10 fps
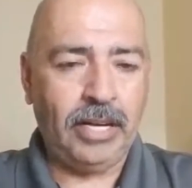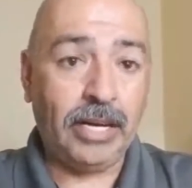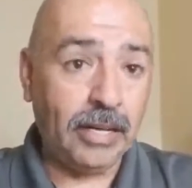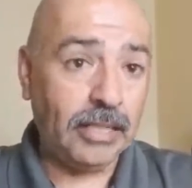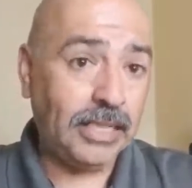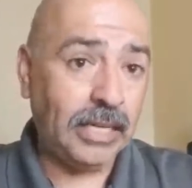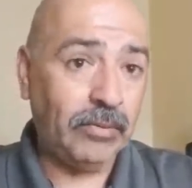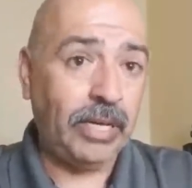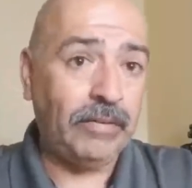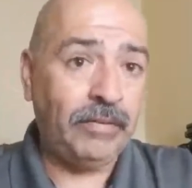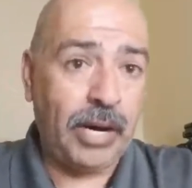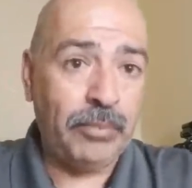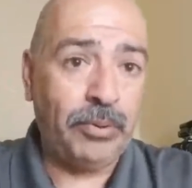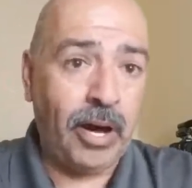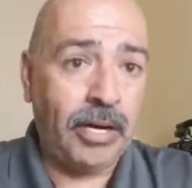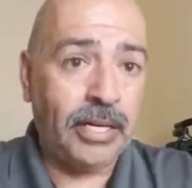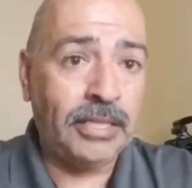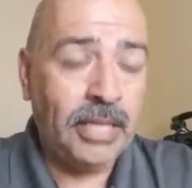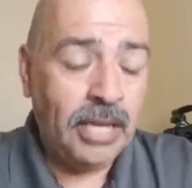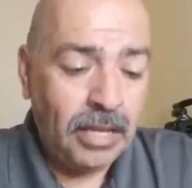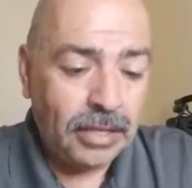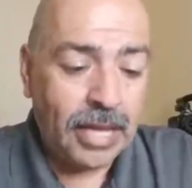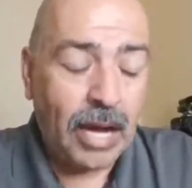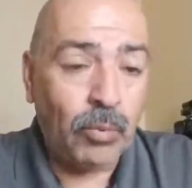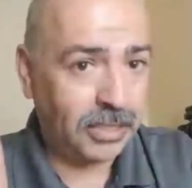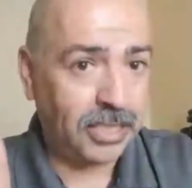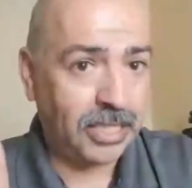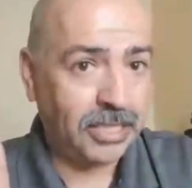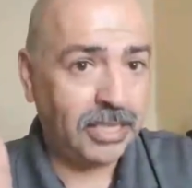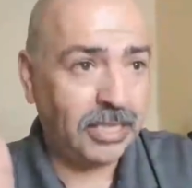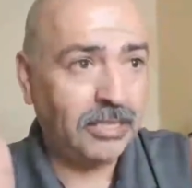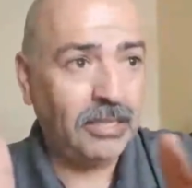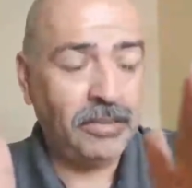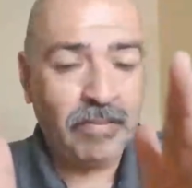And let's see if we can find products that sixes